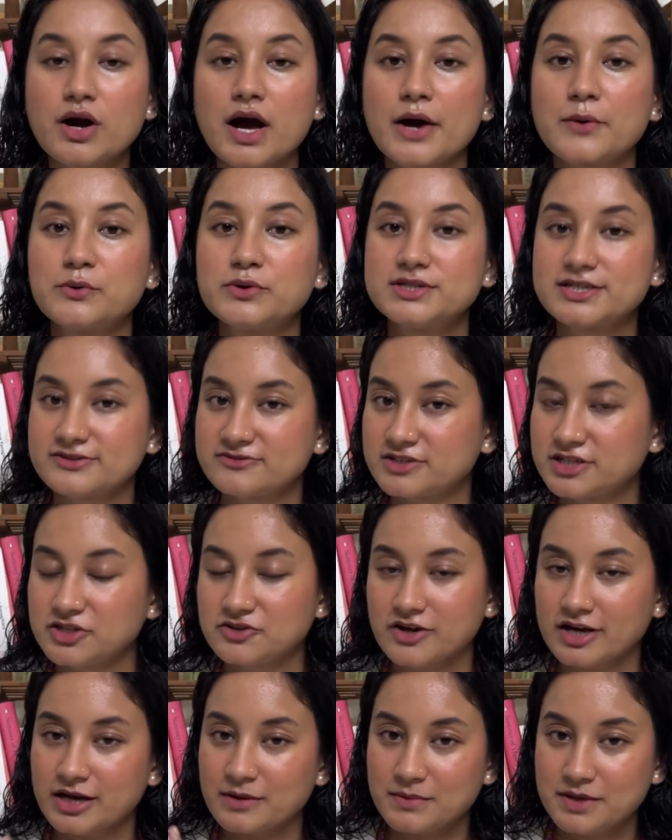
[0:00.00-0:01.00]
I would definitely
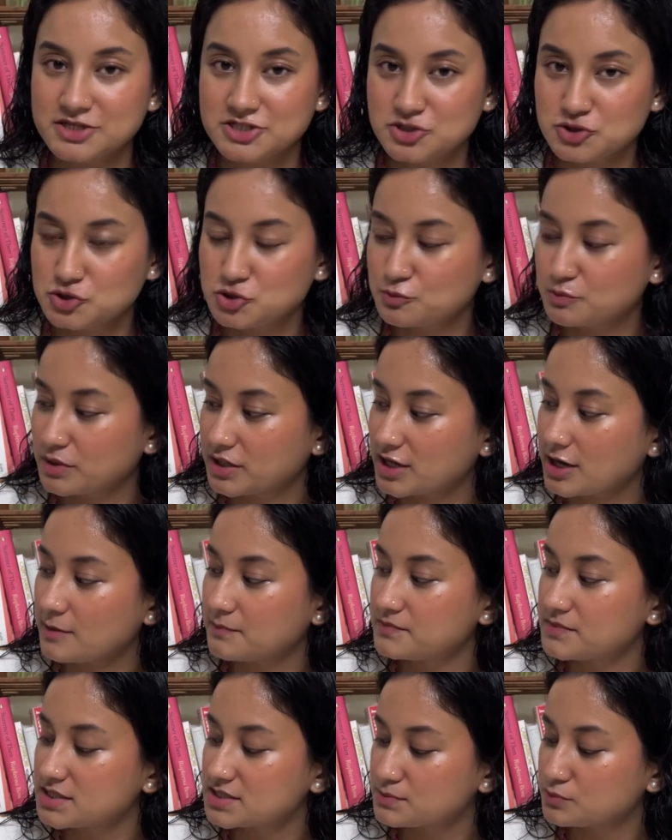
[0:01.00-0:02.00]
recommend you to pick
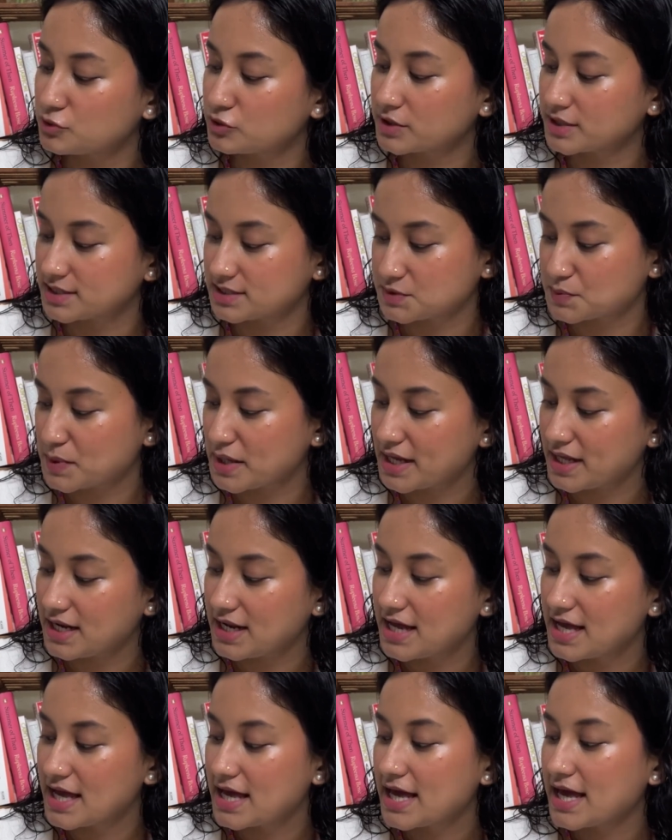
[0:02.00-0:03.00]
up this book as well,
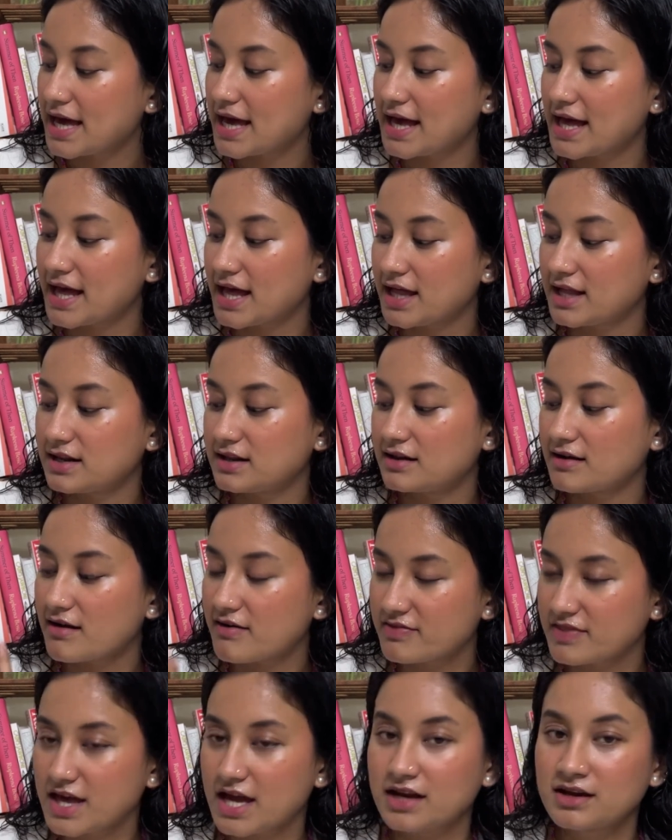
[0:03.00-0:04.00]
and
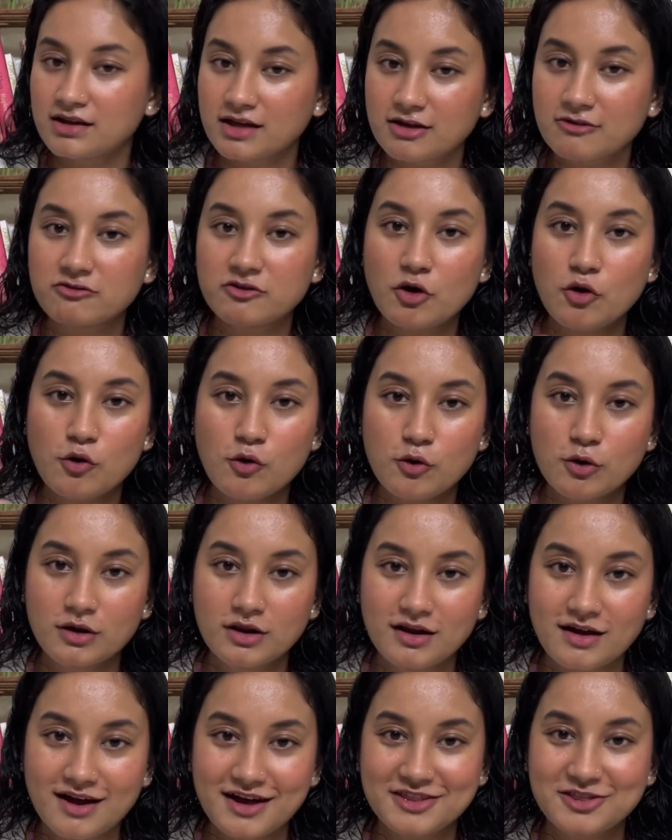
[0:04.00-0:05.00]
then give the whole
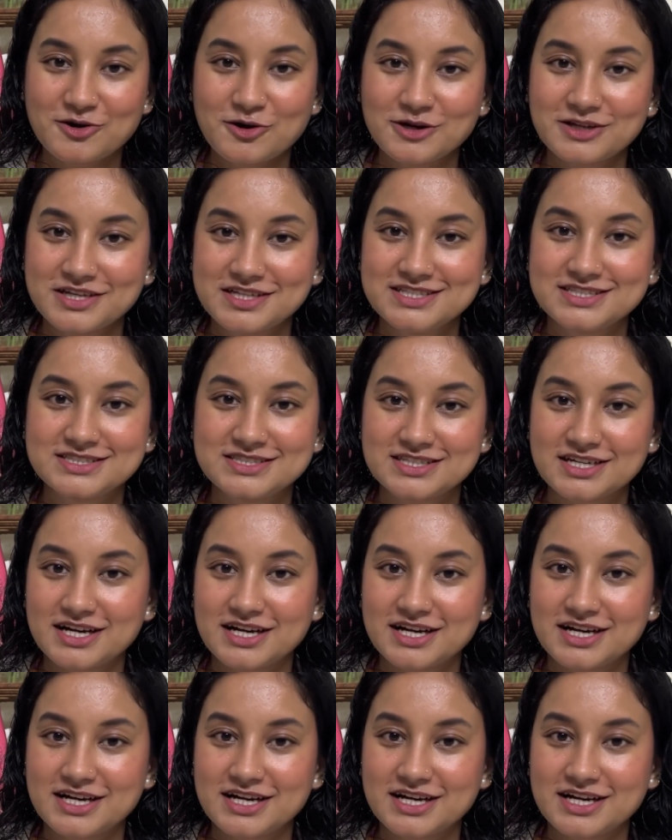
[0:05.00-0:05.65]
Northeast